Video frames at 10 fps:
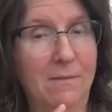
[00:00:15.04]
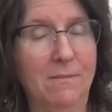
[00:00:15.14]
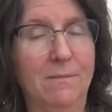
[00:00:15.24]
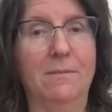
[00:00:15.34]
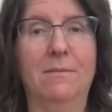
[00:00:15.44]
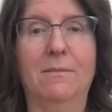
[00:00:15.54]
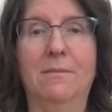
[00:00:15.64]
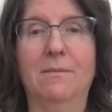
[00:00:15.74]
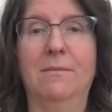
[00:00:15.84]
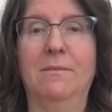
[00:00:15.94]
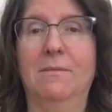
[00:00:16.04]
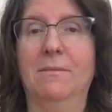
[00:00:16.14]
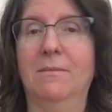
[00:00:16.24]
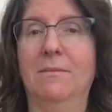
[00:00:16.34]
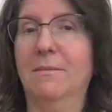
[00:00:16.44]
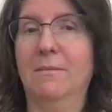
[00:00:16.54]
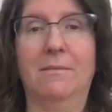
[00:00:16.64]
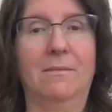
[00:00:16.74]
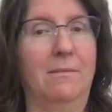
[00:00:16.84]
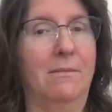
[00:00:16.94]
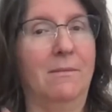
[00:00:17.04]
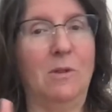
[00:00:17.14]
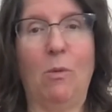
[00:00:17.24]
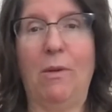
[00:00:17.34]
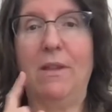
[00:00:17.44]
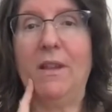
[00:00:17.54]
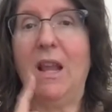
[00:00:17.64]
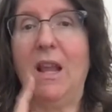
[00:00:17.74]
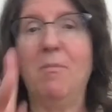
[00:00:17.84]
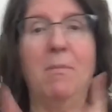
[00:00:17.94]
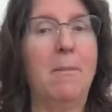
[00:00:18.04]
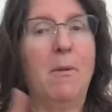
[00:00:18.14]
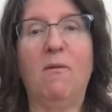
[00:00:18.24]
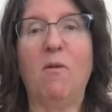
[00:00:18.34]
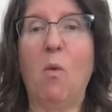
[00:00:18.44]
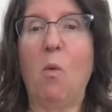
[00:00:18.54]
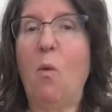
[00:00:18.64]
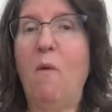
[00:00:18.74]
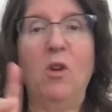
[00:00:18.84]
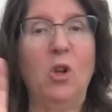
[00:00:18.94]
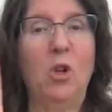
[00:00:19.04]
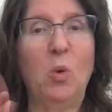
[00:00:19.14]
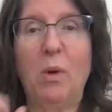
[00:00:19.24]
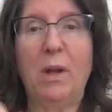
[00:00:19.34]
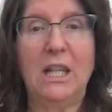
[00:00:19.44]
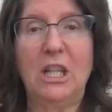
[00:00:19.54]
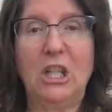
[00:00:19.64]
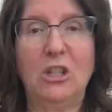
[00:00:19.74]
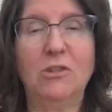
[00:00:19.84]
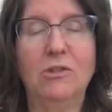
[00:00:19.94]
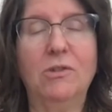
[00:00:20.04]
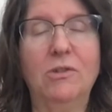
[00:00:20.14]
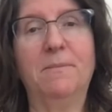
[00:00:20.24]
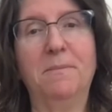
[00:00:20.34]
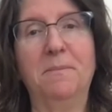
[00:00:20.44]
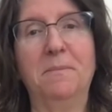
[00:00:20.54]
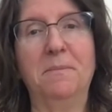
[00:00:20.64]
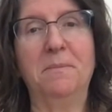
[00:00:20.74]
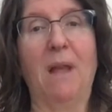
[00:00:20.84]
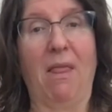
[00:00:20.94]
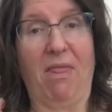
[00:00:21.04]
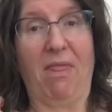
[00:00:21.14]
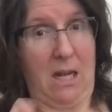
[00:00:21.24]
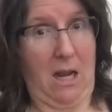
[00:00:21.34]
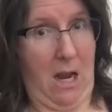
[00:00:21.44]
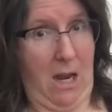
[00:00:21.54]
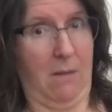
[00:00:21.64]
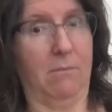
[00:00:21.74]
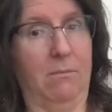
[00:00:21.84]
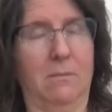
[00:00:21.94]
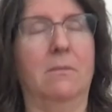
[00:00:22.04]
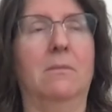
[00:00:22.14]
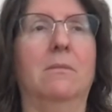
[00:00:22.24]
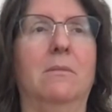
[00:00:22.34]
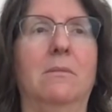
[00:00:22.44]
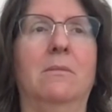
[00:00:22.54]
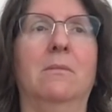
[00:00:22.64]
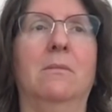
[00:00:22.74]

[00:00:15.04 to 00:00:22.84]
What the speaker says: Yes, I am deaf, and by that time, I had been interacting with the deaf community for more than 20 years.